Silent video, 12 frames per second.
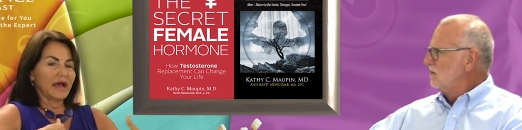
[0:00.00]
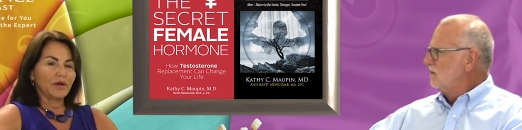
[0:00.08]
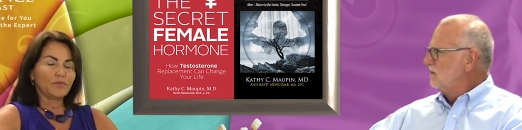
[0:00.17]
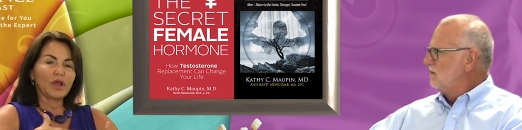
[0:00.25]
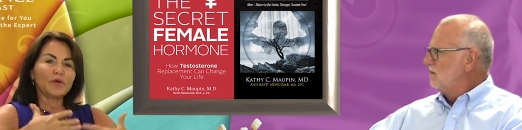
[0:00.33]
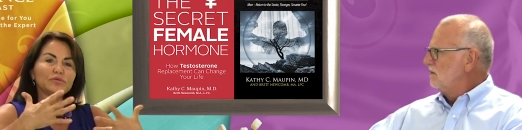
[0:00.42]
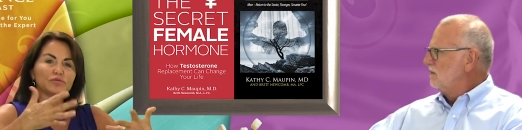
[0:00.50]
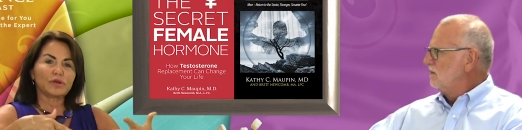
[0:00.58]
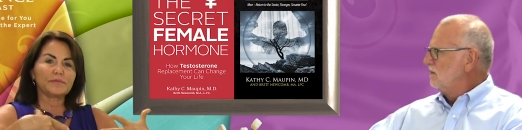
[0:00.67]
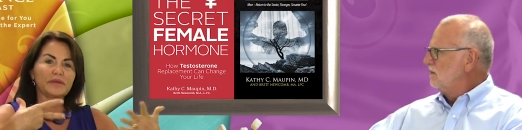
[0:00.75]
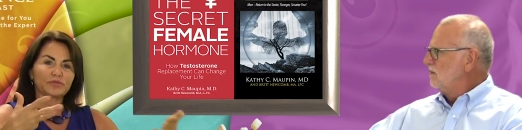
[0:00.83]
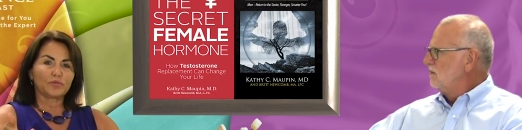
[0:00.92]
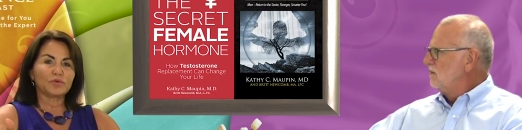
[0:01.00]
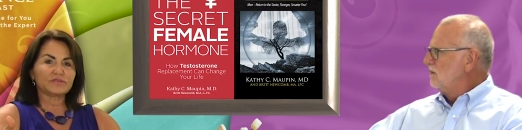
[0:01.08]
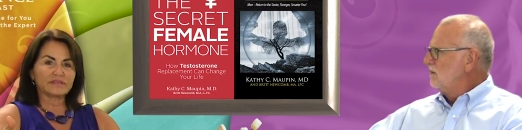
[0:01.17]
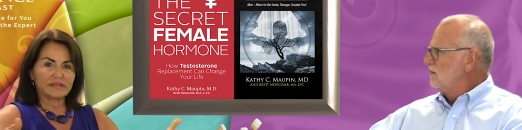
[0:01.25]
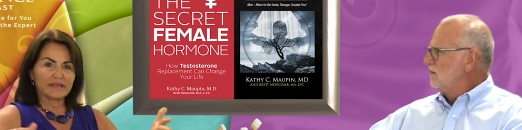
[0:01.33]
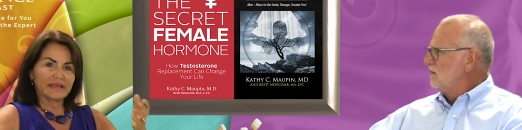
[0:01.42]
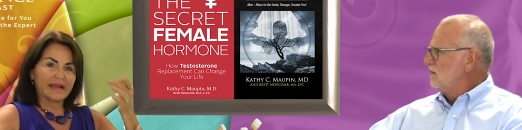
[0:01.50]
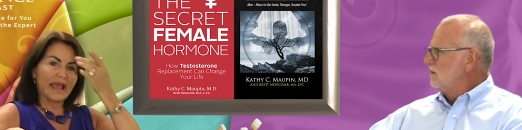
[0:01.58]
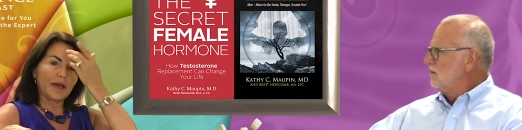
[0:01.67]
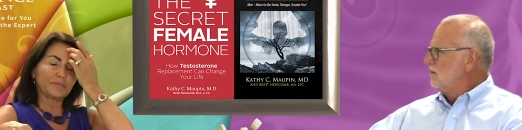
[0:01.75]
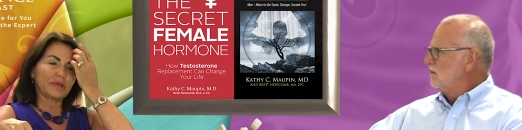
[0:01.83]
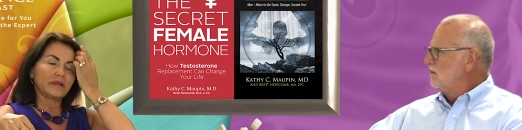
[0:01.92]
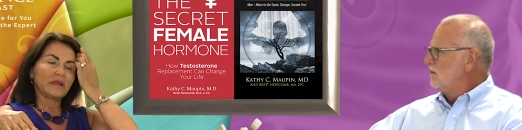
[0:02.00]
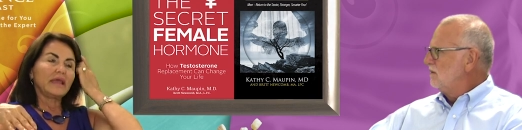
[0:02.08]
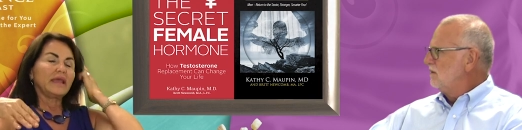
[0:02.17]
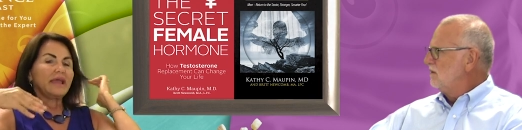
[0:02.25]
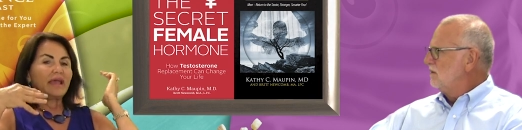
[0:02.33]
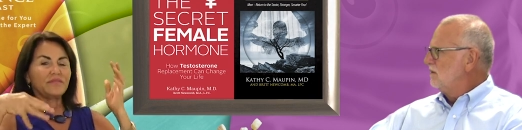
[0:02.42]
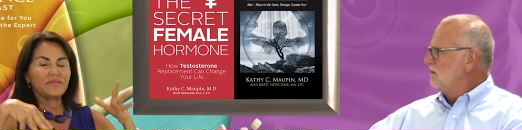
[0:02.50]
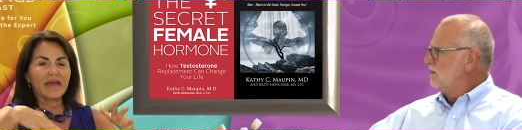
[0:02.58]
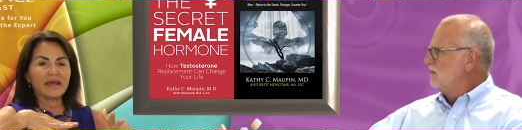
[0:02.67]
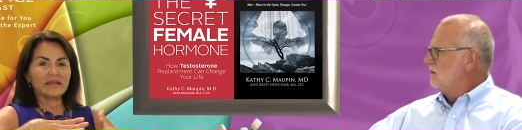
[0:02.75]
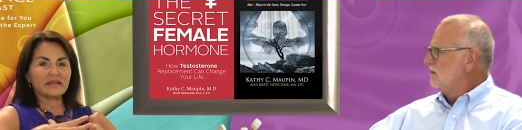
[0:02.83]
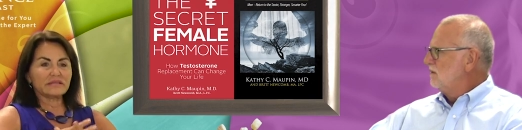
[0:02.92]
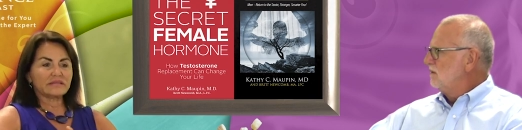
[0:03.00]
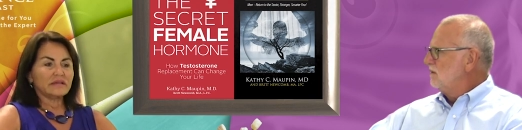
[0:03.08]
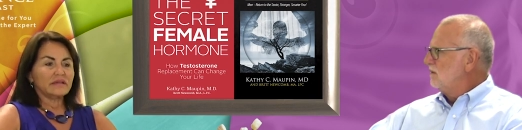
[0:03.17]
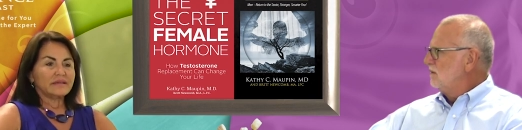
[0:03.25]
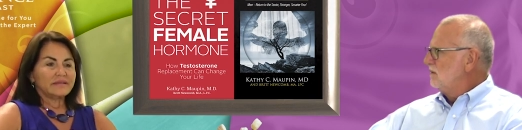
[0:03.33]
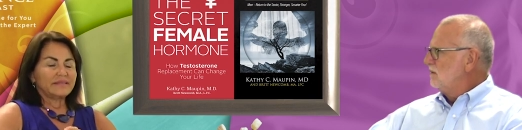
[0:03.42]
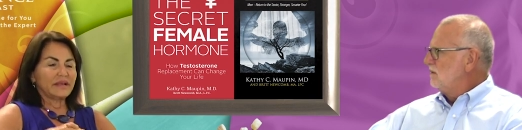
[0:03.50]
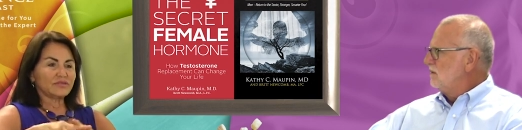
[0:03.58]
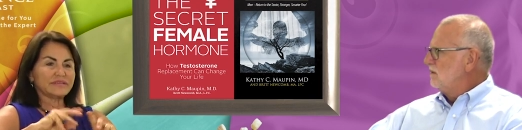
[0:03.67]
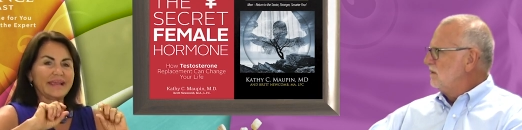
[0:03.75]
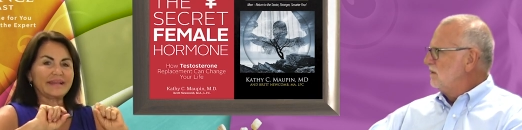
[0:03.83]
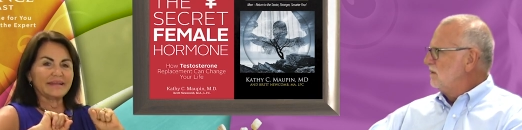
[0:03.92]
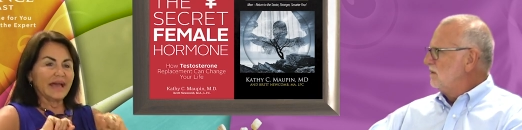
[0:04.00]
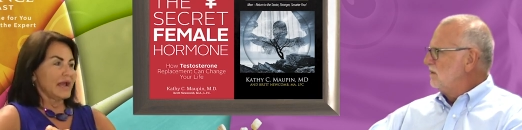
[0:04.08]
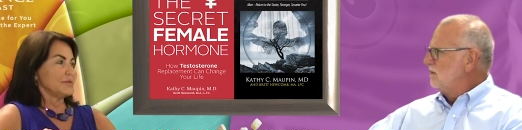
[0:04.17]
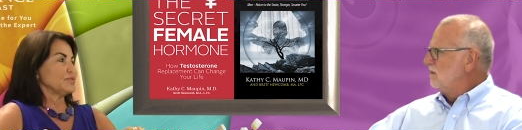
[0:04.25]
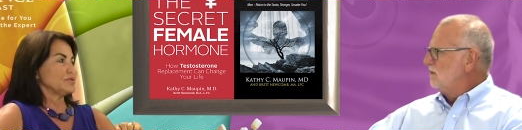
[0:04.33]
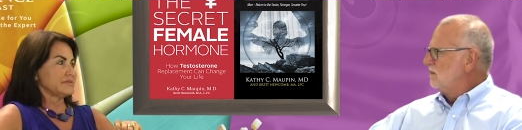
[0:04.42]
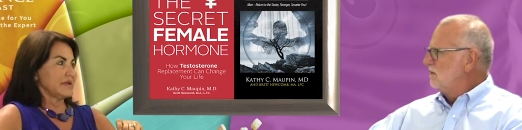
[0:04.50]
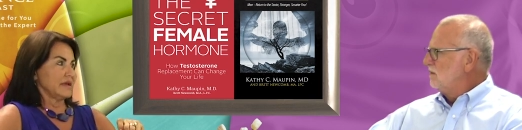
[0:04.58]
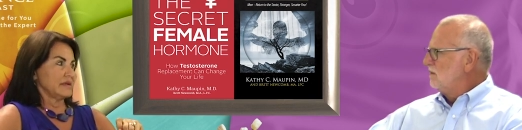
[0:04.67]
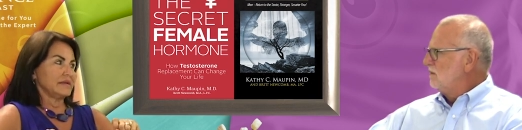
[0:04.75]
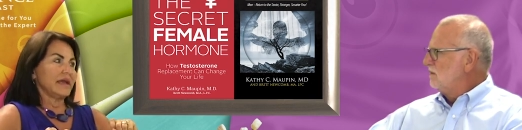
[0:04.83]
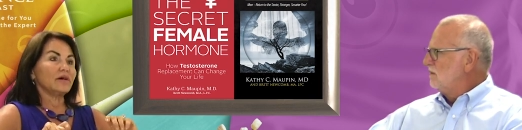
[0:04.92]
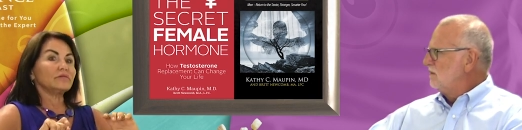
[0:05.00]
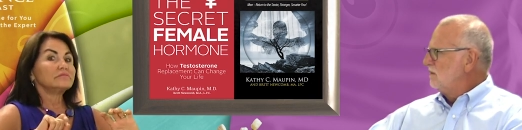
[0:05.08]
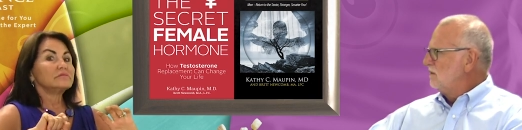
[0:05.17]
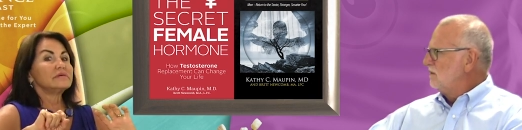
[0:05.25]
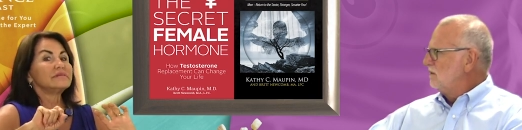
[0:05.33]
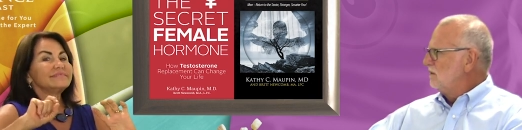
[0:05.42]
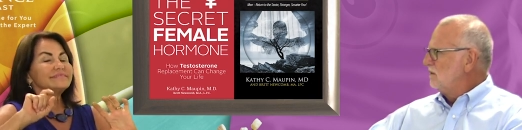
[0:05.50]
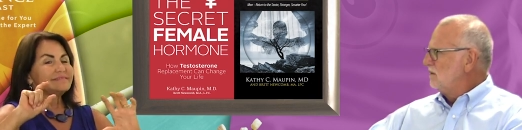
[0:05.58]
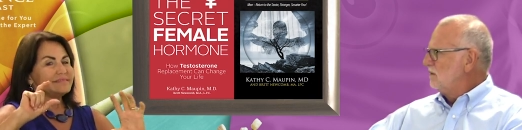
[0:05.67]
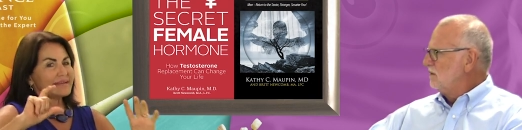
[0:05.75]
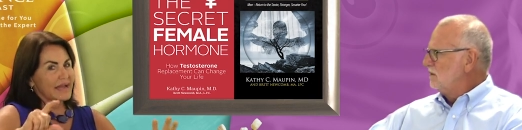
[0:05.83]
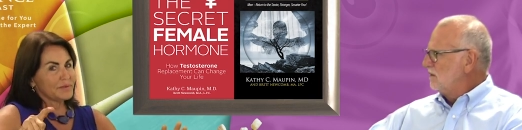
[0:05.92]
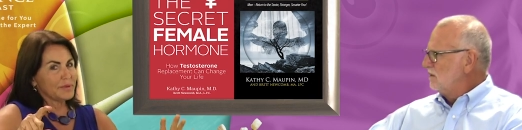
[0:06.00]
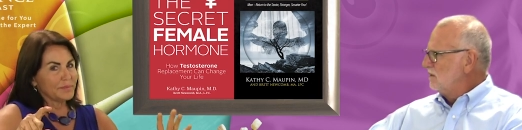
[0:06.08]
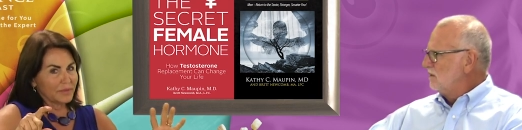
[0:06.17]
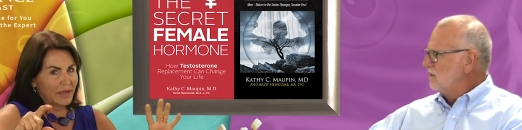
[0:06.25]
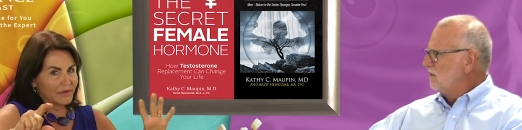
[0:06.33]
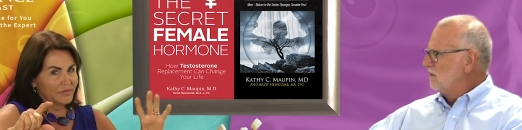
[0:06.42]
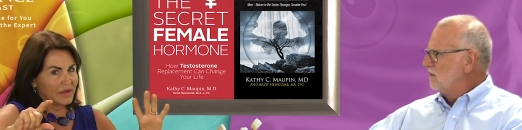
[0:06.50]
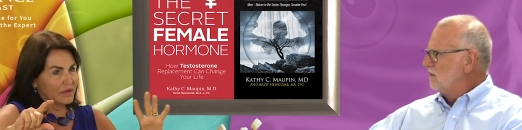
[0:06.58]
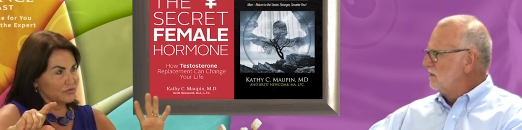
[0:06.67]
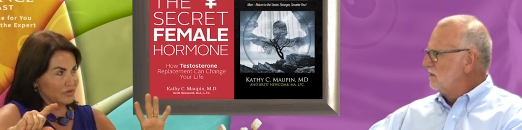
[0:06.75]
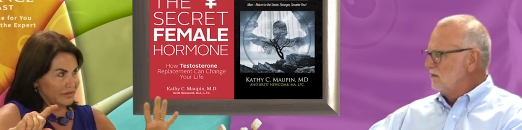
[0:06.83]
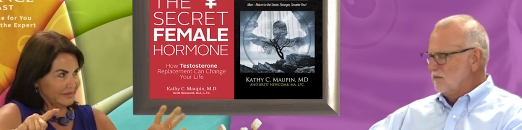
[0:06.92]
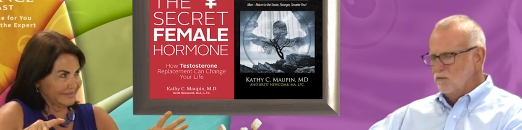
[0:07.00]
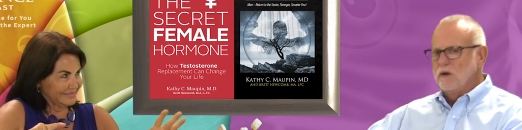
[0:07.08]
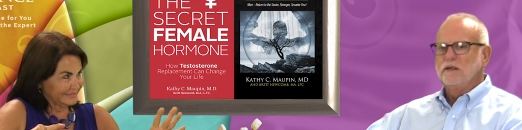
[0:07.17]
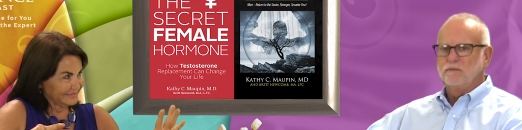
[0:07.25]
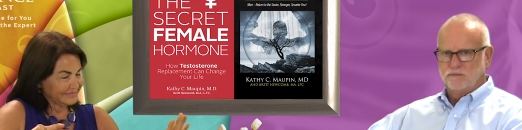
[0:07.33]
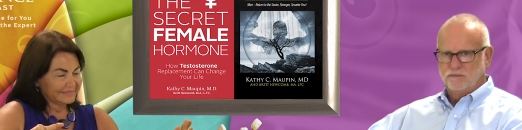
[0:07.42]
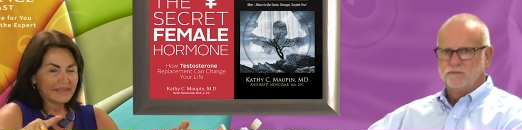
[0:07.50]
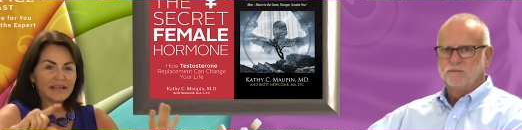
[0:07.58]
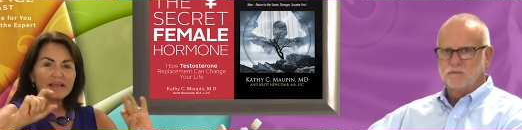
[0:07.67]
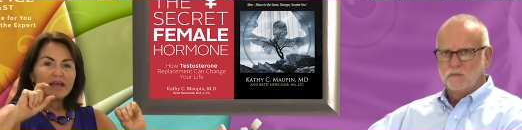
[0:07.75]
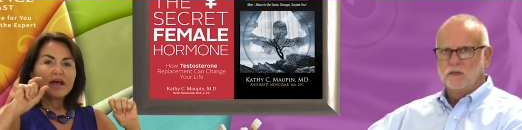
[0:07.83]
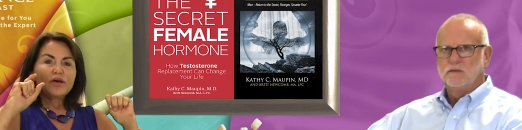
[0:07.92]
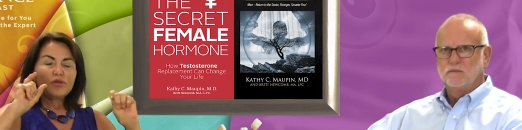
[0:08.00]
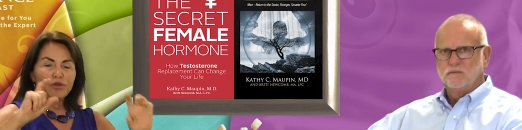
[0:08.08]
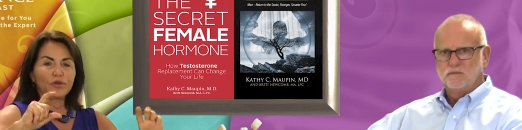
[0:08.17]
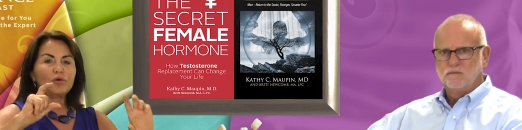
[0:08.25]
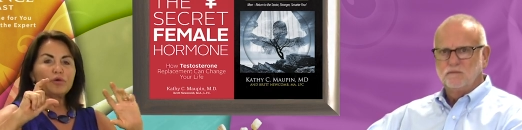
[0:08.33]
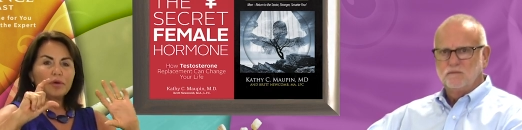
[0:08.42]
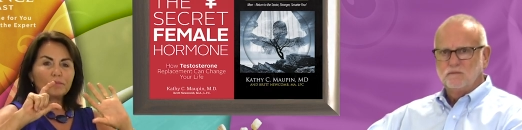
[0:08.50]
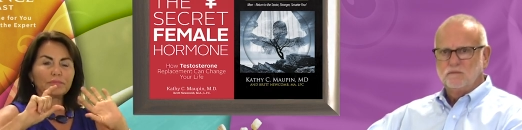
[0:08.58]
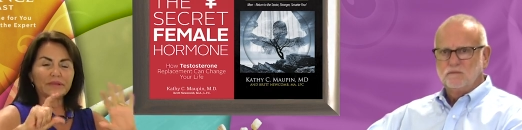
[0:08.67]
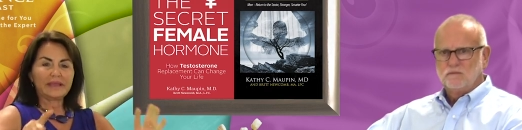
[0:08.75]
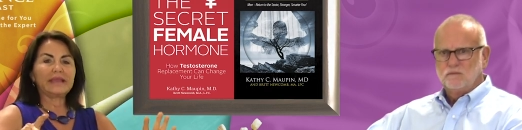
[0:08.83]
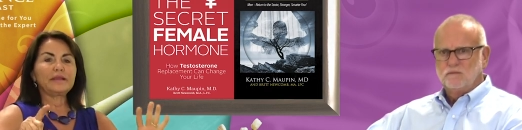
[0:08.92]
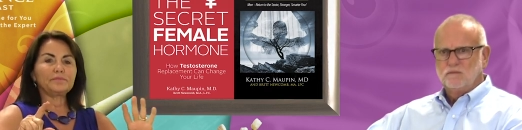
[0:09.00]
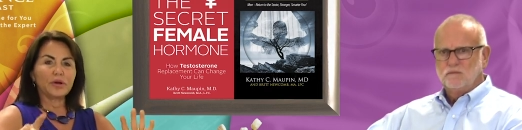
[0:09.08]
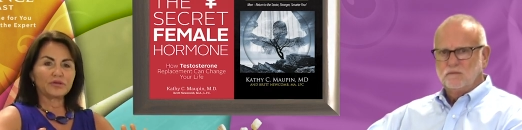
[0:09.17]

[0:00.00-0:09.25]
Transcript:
Speaker 1: Uh, we always worry about the worst thing that can happen, and that is there's a nine percent now, nine people out of a hundred right. who bleed